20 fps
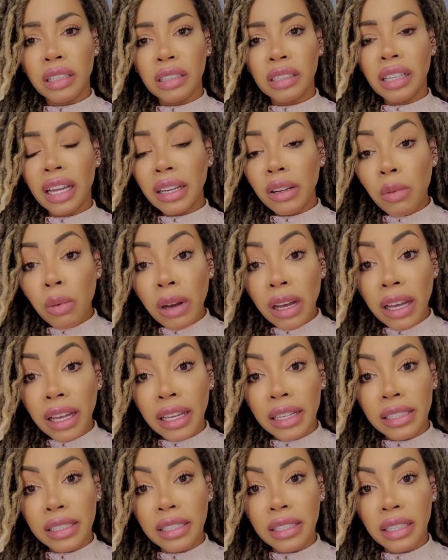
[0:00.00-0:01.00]
Like
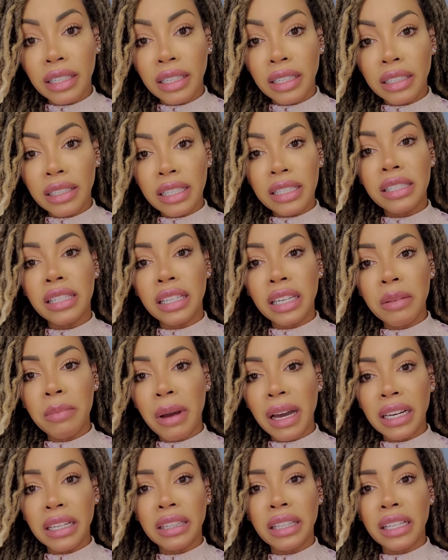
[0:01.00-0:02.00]
what? Does
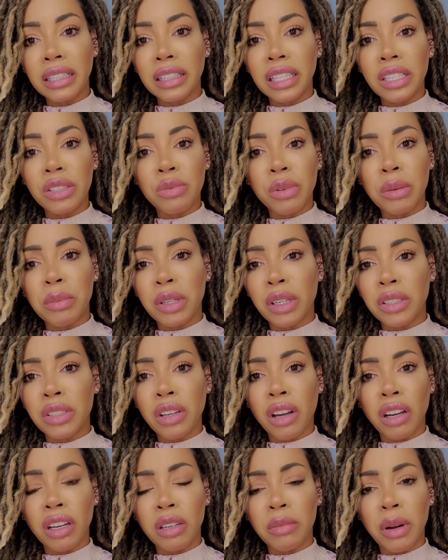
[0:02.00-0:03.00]
anybody think these women are
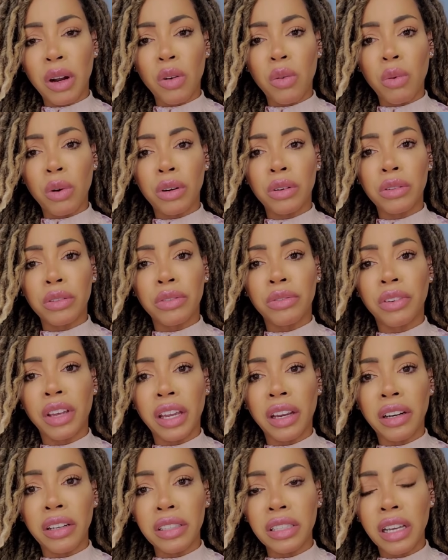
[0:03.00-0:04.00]
talking about world
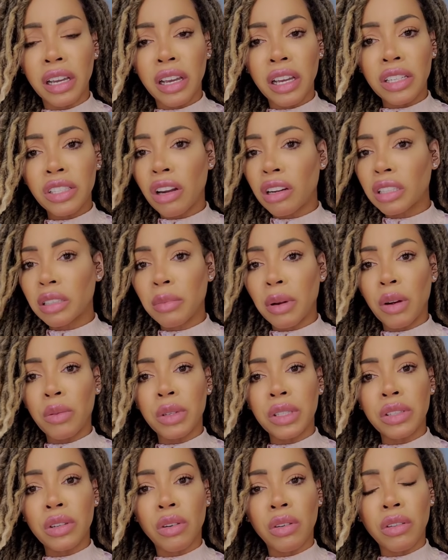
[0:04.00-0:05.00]
affairs, talking about
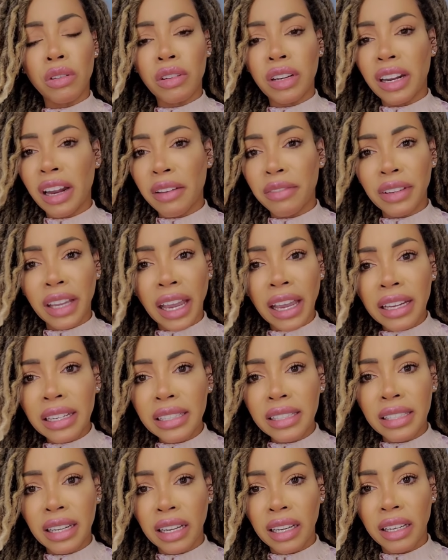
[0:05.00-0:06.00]
what's going on in
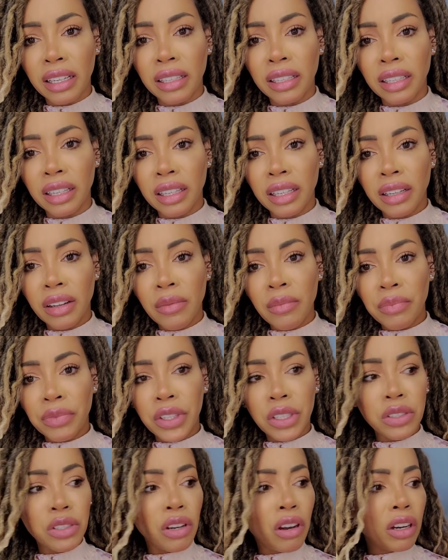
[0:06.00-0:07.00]
Afghanistan?
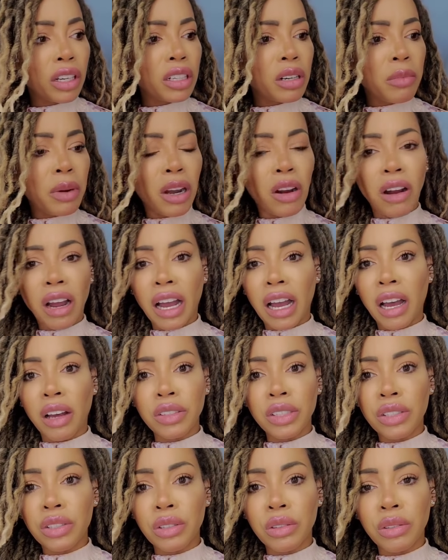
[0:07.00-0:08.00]
They're talking about how
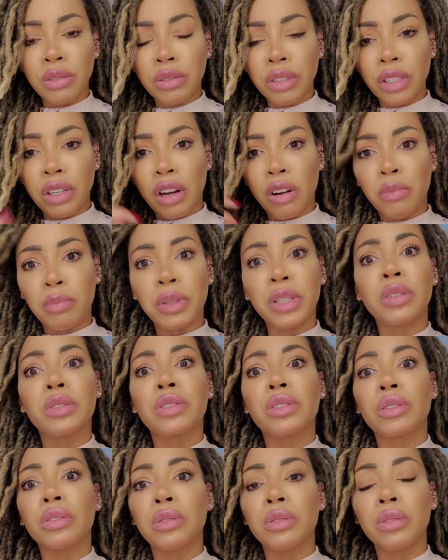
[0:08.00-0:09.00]
to, you know, build
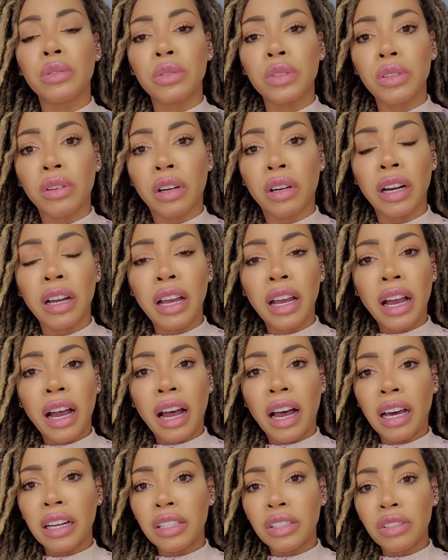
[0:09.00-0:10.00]
schools or
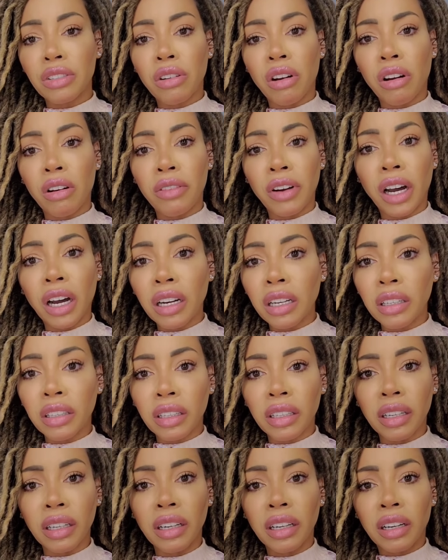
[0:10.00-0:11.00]
how to solve
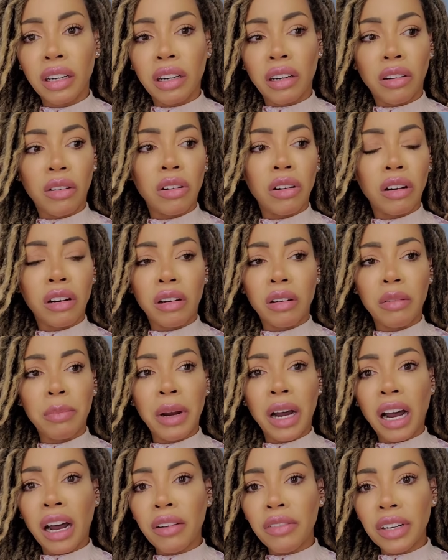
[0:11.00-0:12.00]
hunger or, or
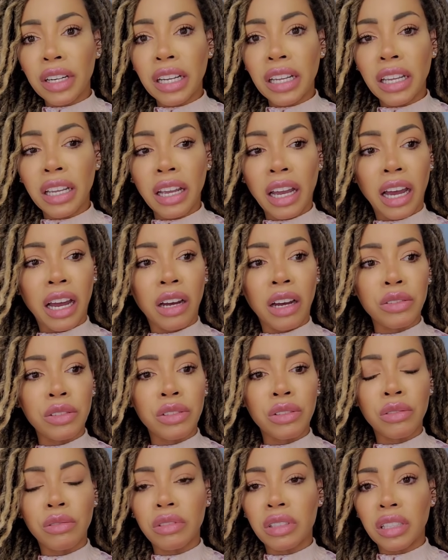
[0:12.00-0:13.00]
poverty, how
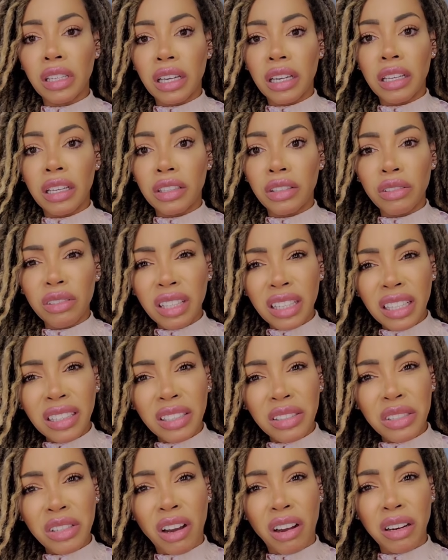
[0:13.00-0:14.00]
to you think
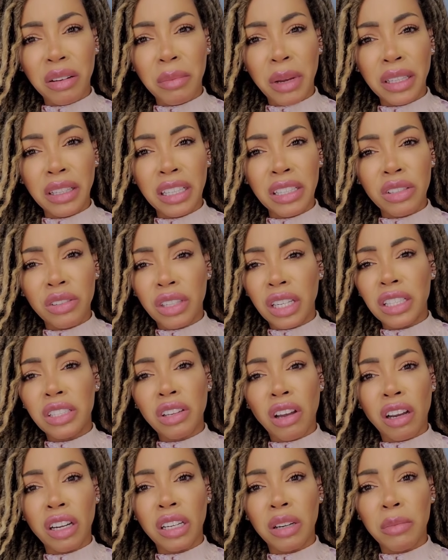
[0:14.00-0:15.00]
they're talking about this or they're
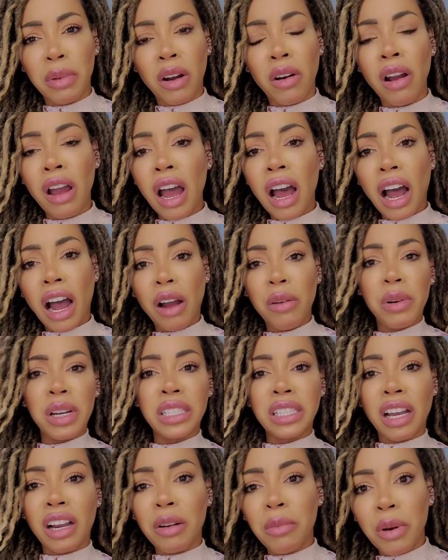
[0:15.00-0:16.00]
talking about I want
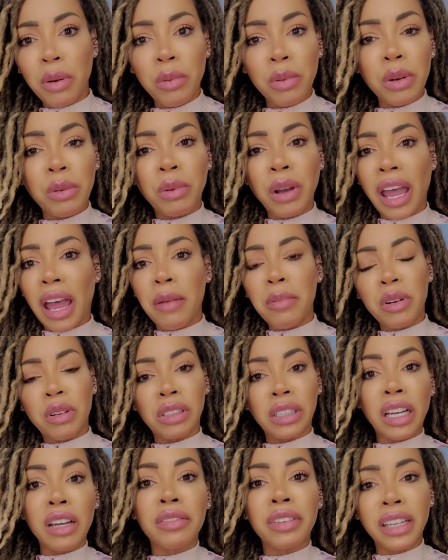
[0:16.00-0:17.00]
to talk about what happened
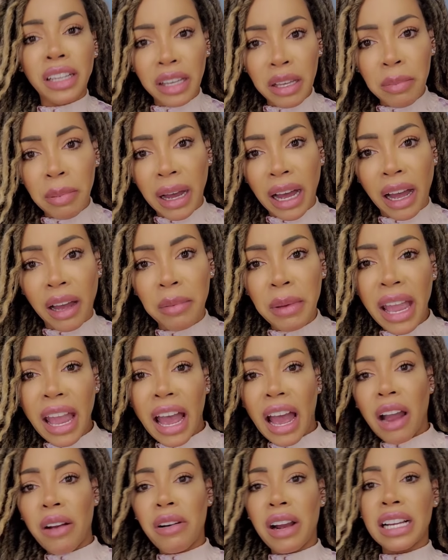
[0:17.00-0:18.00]
on Love and Hip Hop.
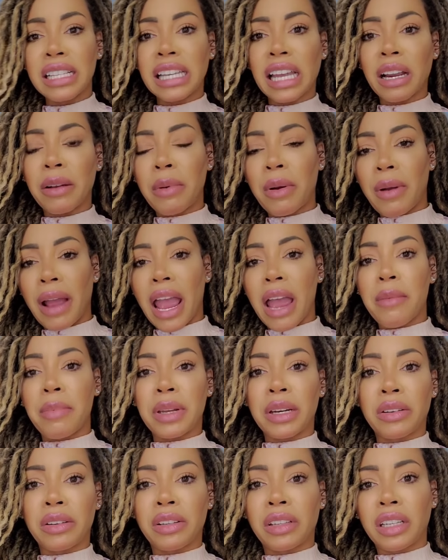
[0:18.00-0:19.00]
I want to talk about what
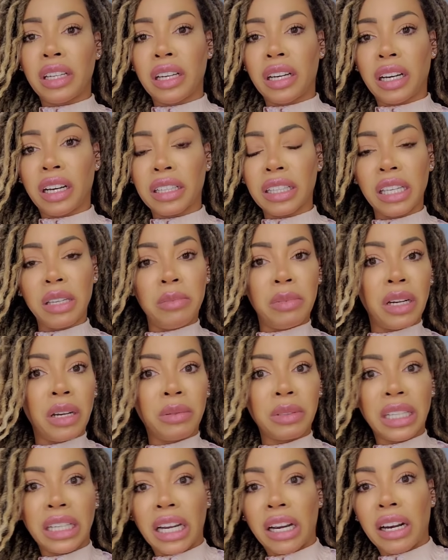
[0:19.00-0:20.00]
happened on uh, Keeping Up
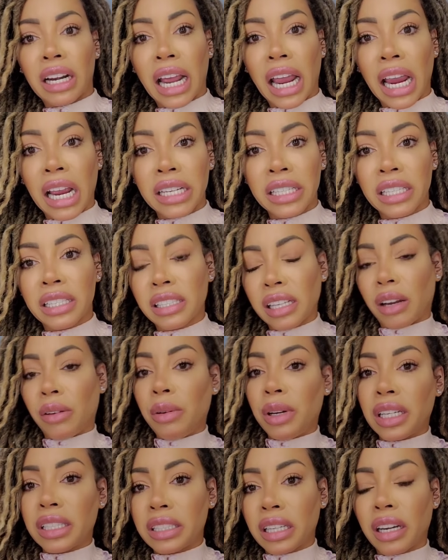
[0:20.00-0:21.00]
with the Kardashians. I
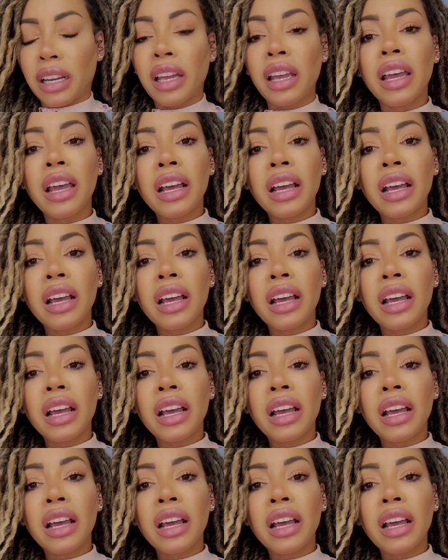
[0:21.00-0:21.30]
want to talk